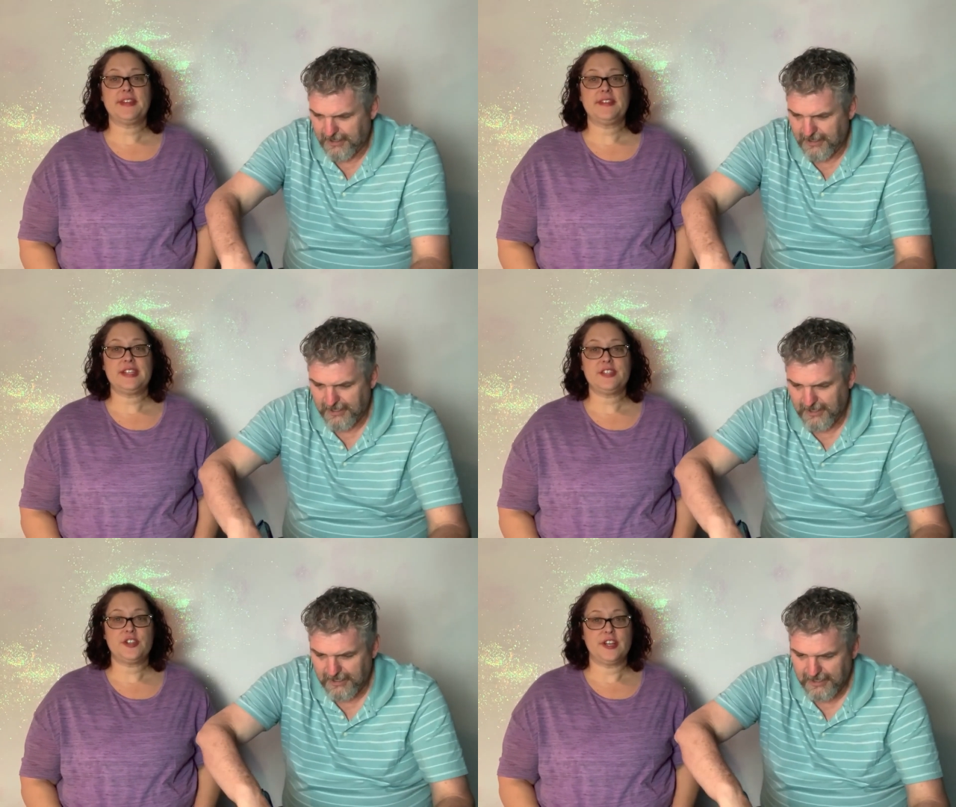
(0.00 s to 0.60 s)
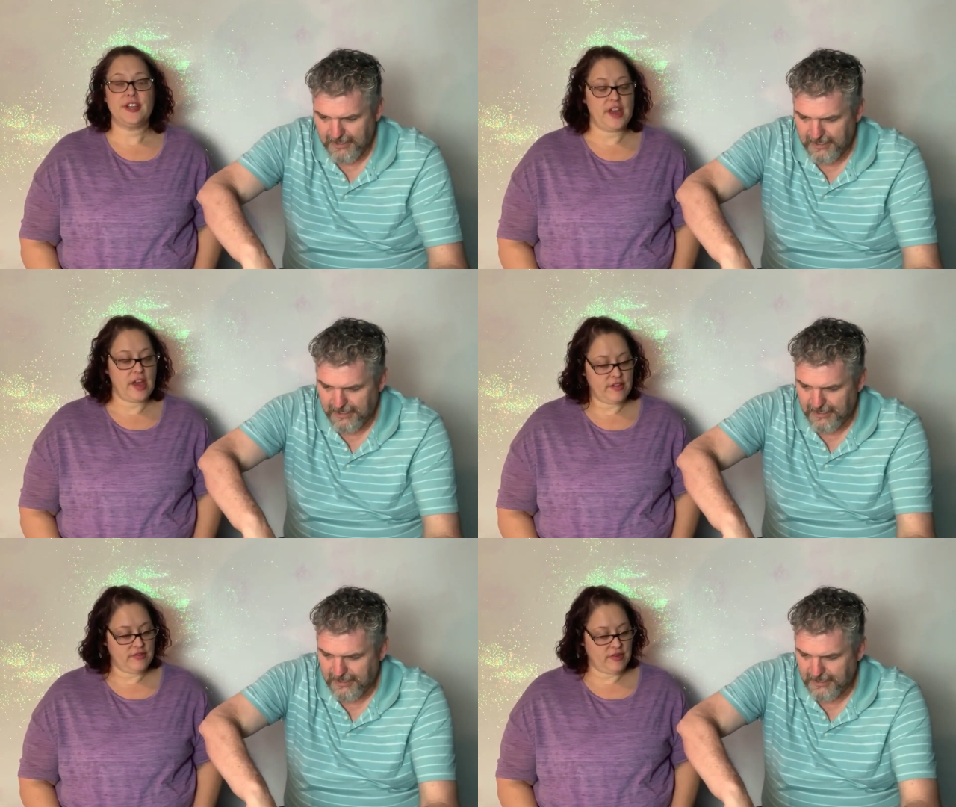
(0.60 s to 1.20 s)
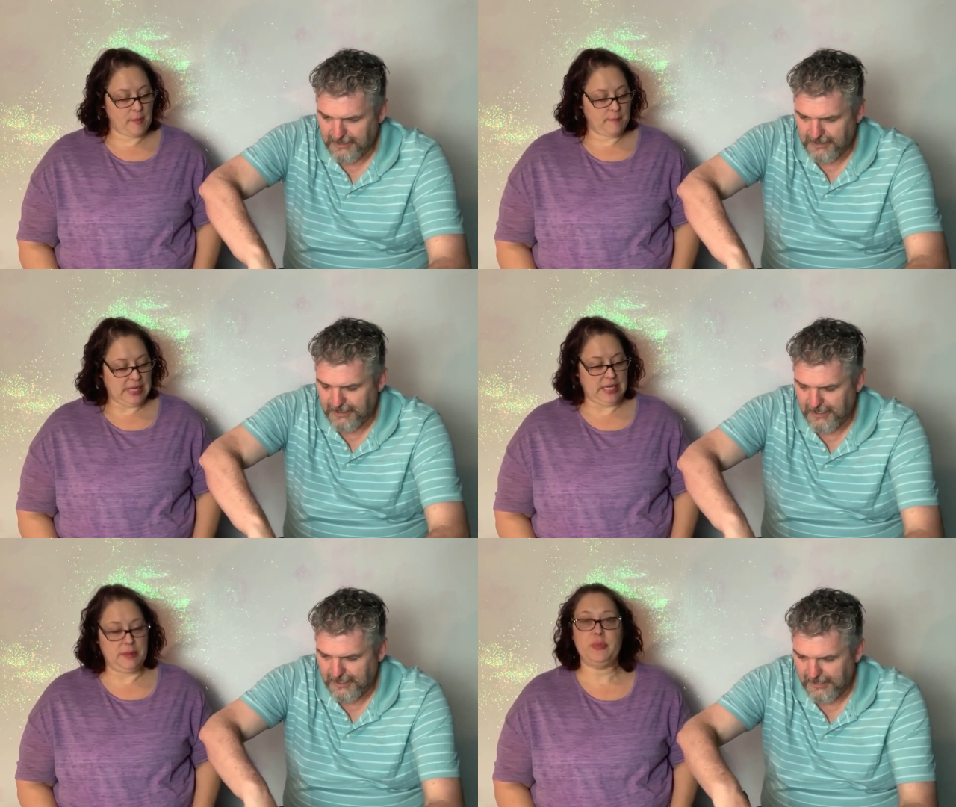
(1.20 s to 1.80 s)
Speaker 1: edition of
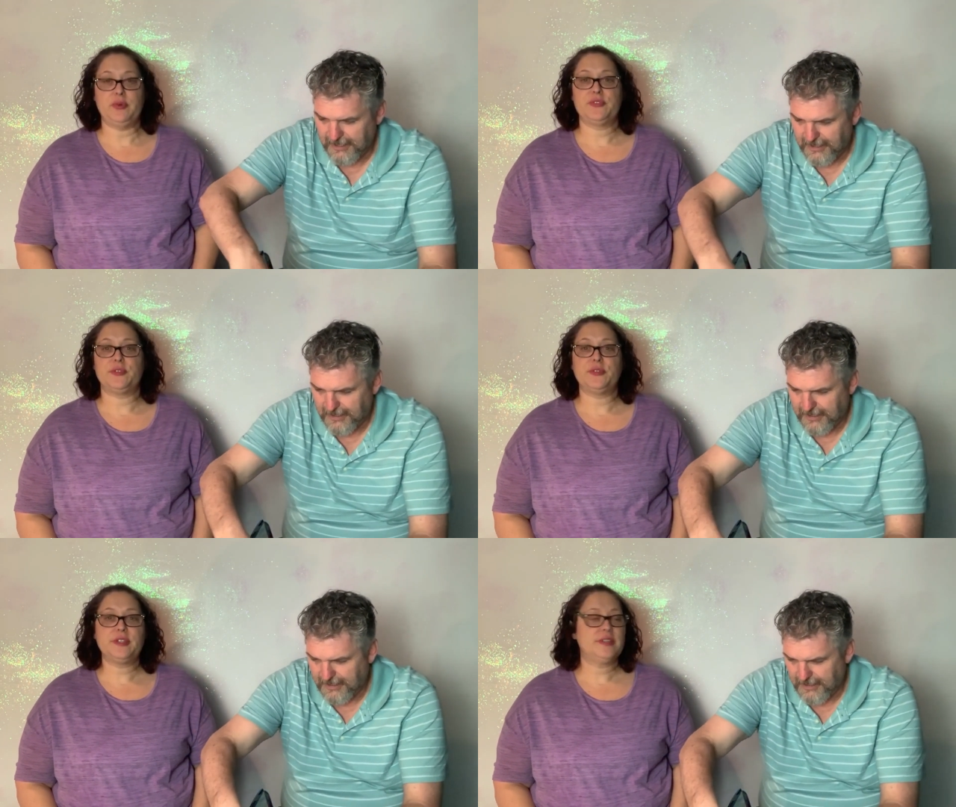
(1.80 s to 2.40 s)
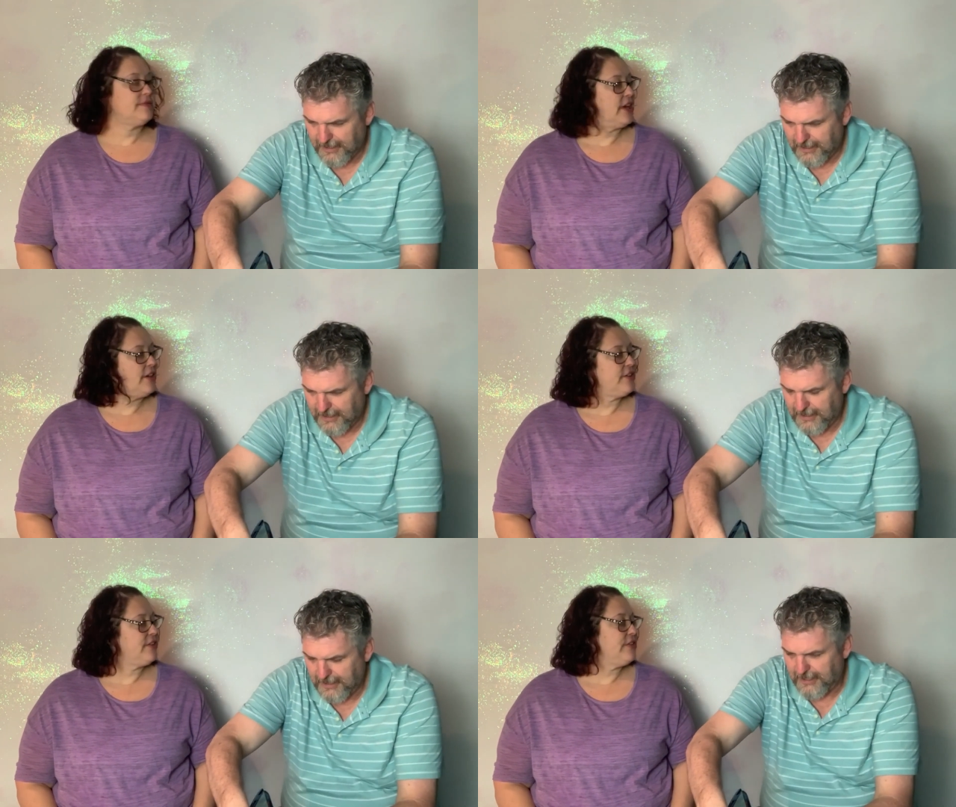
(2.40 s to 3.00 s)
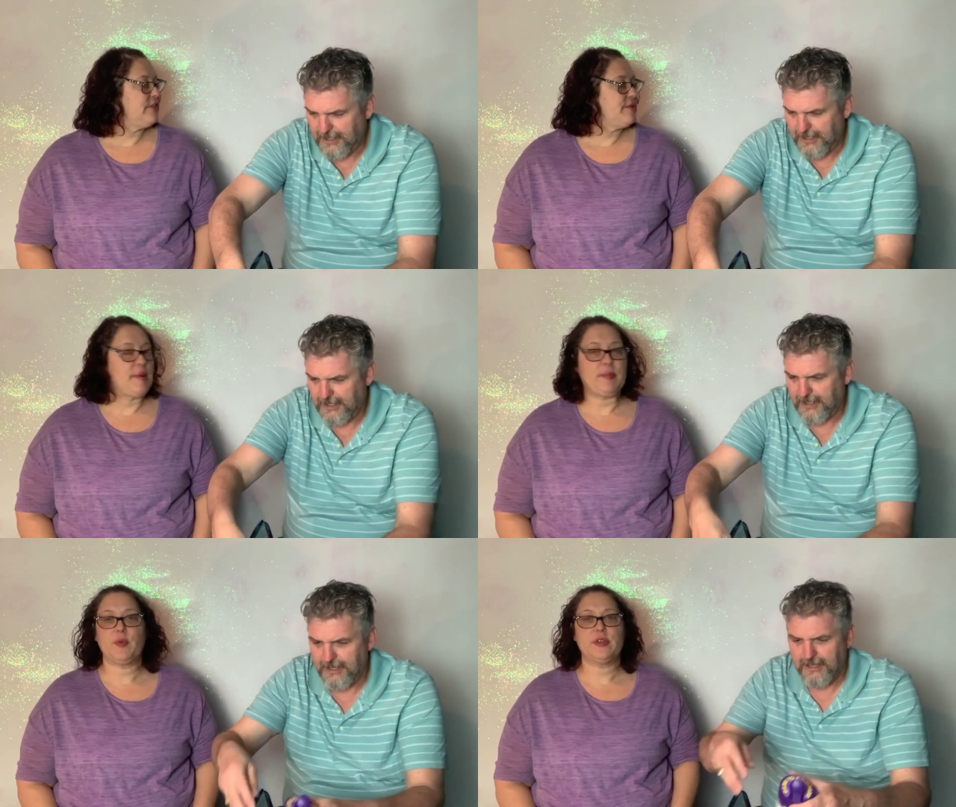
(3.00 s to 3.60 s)
Bean Boozled. I don't even remember
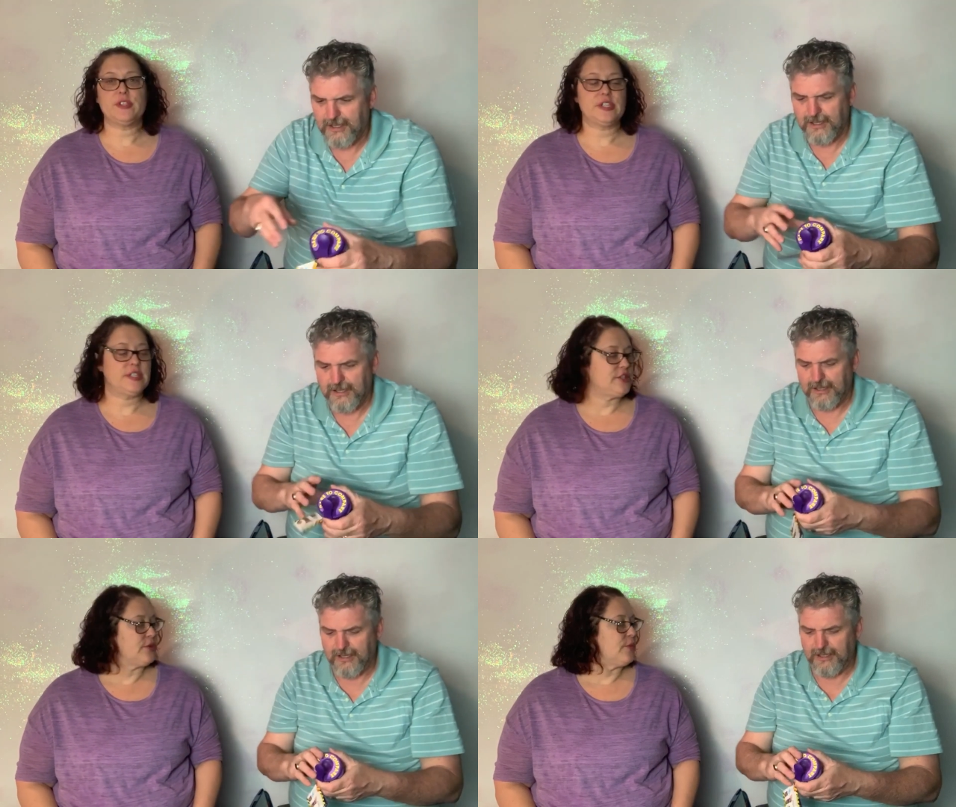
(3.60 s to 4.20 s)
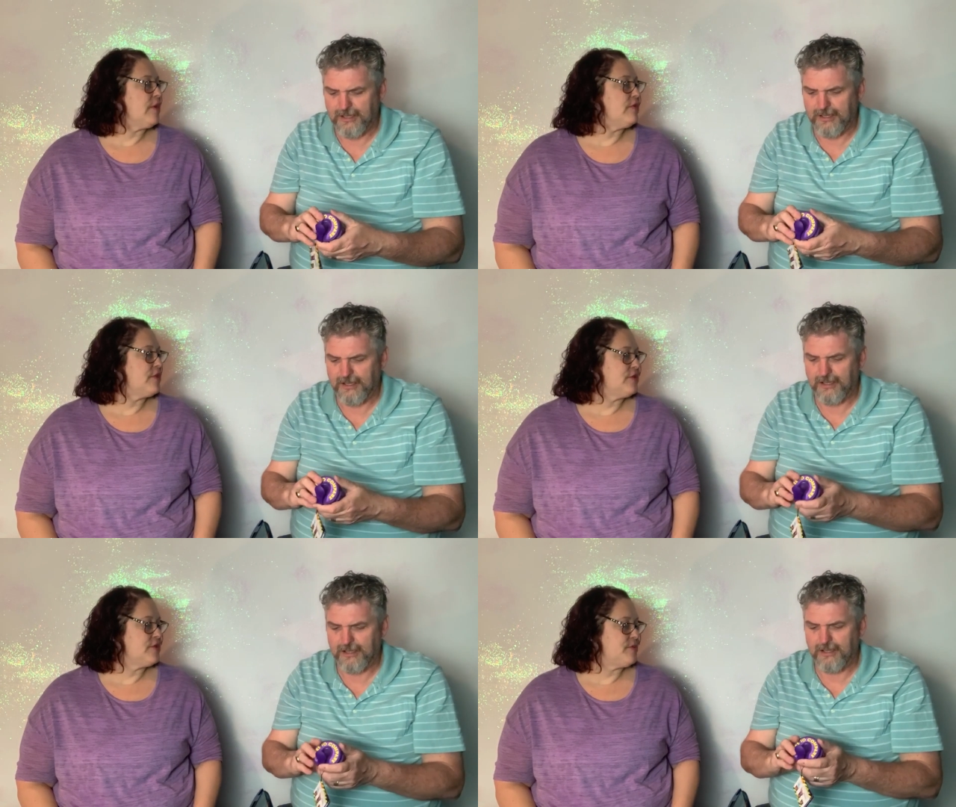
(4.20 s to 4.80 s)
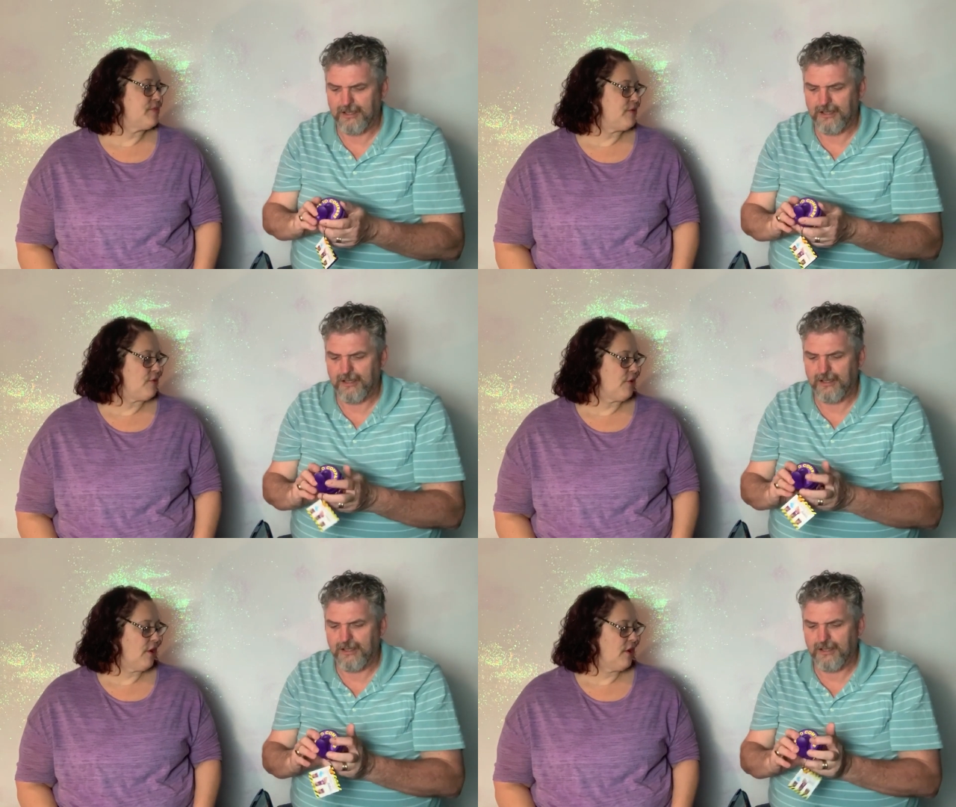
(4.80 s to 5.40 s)
which edition we've used
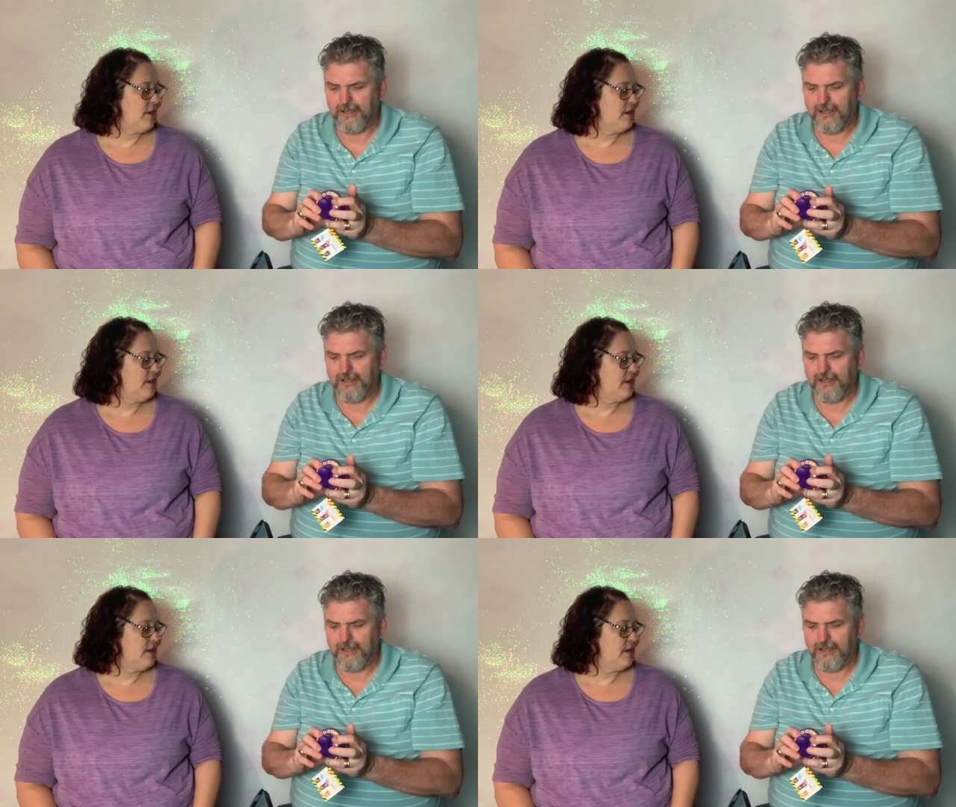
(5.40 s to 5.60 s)
before.